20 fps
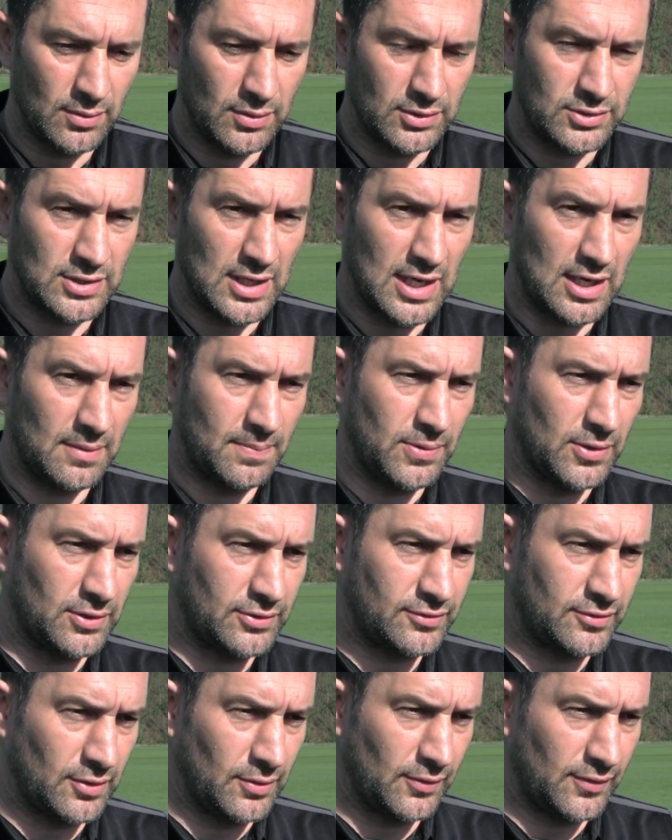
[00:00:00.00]
trying to
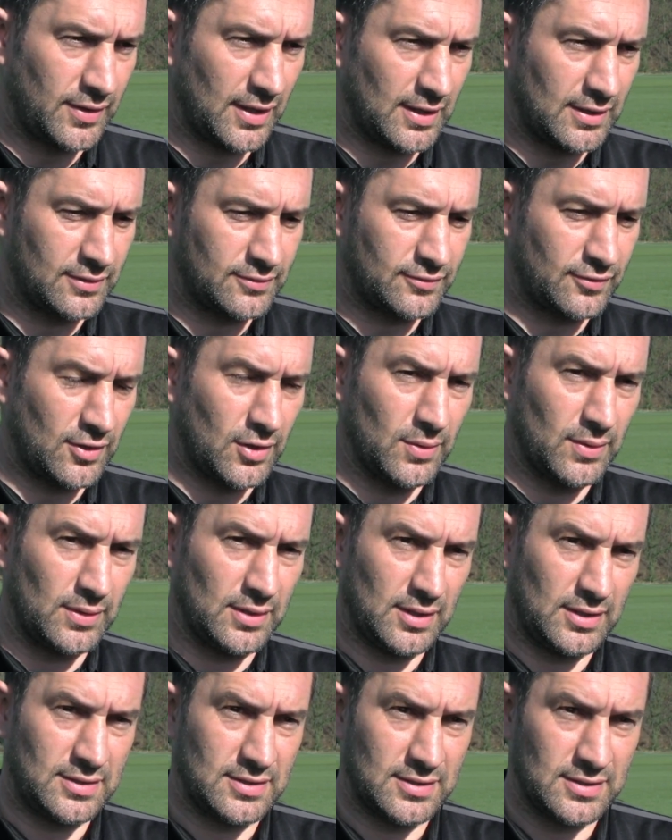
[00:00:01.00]
push things through,
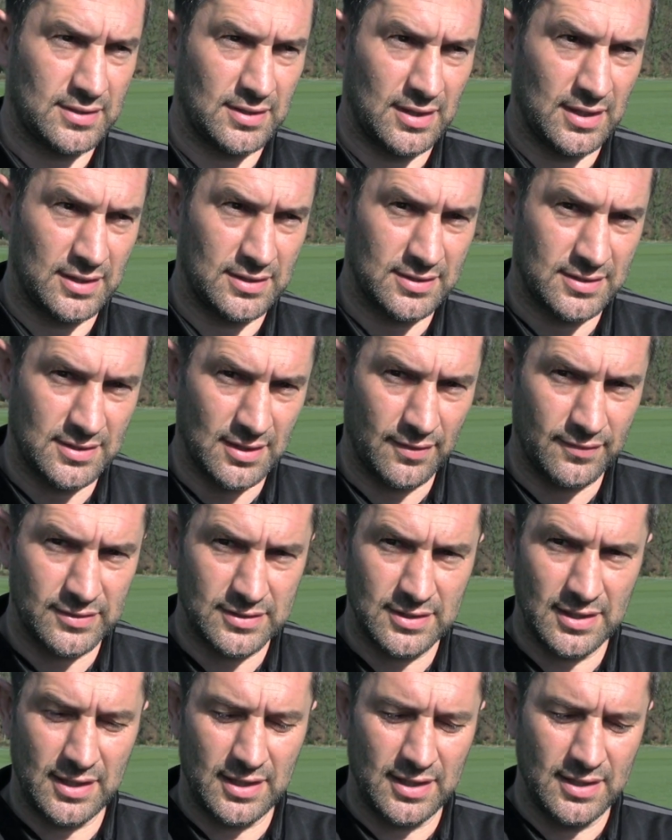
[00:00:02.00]
and it's
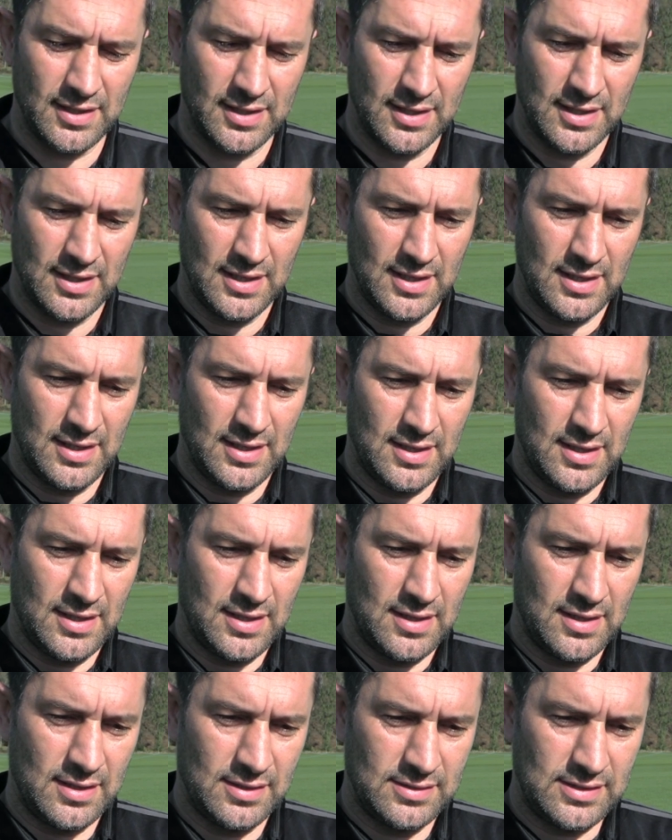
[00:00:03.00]
obviously
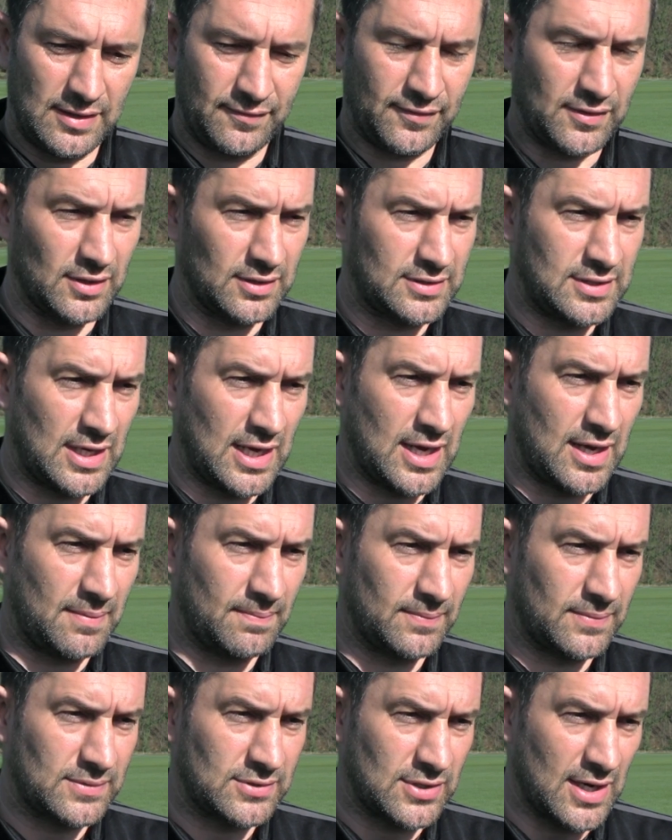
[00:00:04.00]
a difficult
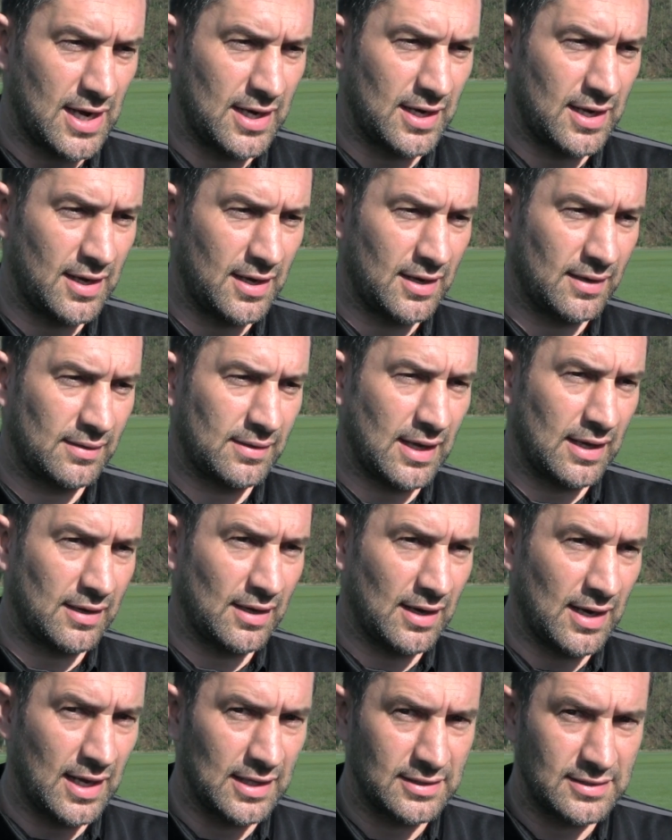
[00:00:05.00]
time trying to get
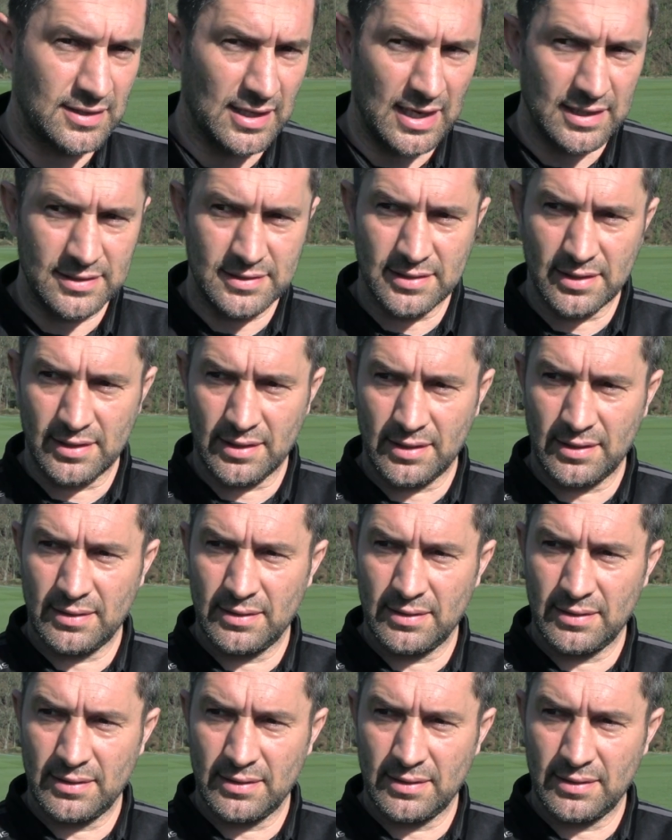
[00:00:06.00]
the lads are